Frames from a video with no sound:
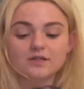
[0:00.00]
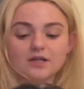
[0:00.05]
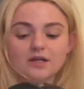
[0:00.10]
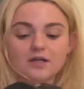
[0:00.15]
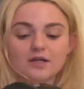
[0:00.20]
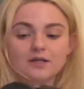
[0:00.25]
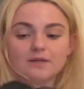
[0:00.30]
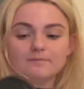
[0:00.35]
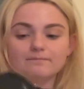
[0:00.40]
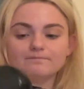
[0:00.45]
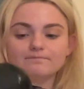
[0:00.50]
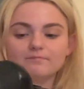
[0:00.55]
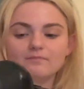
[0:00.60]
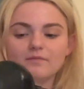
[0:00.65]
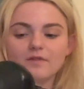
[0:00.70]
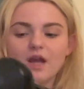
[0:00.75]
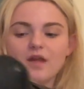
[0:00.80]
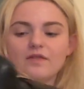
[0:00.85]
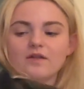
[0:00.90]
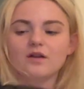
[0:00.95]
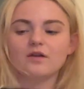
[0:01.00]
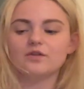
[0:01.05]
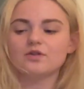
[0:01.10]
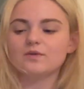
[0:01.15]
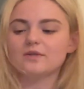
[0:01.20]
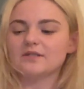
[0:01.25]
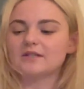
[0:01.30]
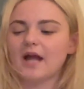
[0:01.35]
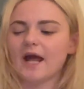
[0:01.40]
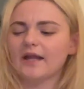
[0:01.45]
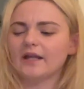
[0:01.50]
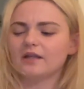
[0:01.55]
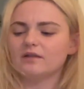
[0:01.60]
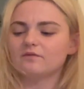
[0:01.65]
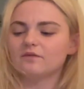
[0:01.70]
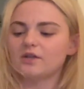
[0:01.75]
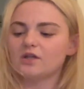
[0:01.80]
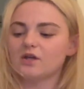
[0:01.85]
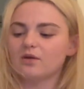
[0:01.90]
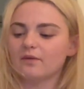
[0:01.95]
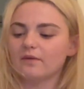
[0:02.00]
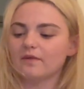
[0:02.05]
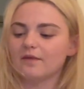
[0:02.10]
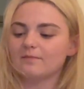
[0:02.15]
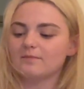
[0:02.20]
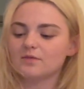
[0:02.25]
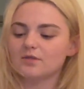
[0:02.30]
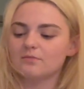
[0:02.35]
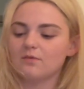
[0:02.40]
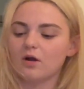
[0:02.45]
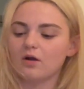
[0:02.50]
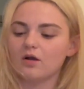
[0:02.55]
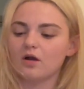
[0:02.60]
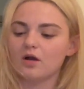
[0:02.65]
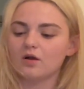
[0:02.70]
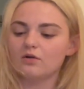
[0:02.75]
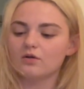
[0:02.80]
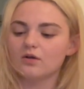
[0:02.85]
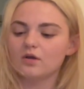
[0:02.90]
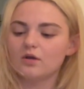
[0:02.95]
Um, I think I'll do a styling video with them tomorrow,